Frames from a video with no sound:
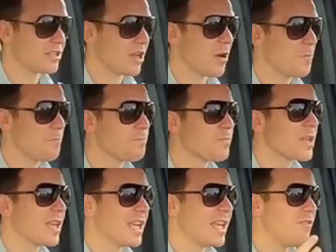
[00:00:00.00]
So
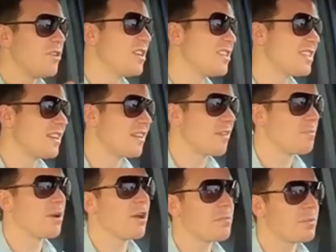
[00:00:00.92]
if you consider the
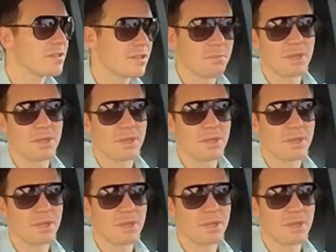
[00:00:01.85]
purpose the